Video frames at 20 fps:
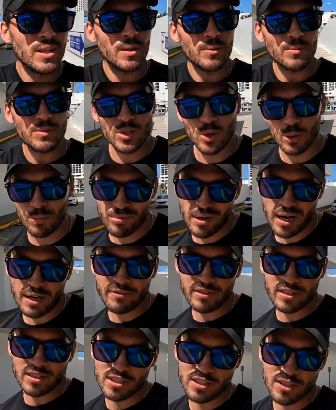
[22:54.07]
There was no
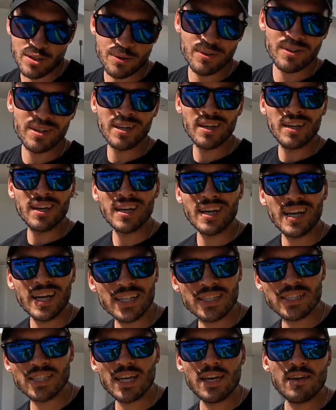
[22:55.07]
profit, so
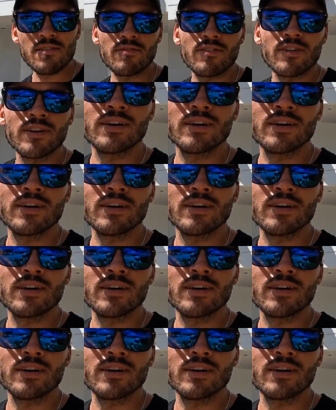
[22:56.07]
gotta save.